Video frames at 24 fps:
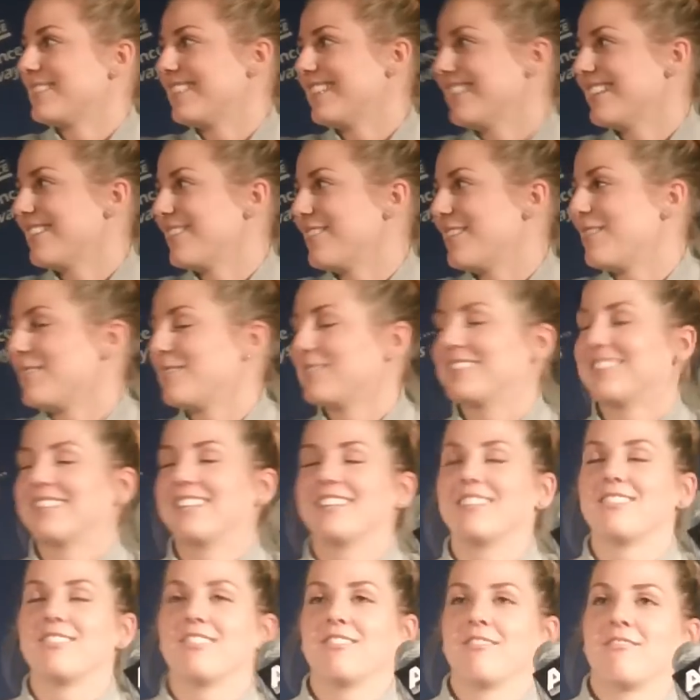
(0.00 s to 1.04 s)
little. I
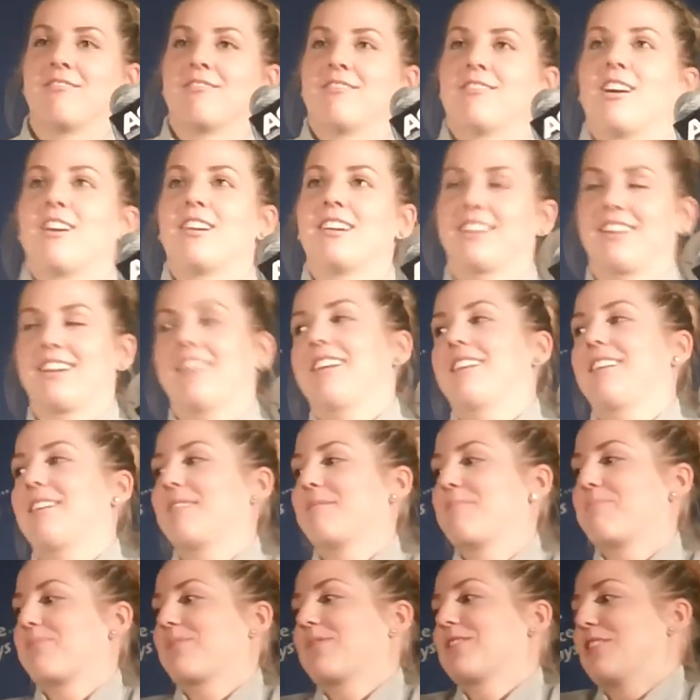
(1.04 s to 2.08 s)
was a little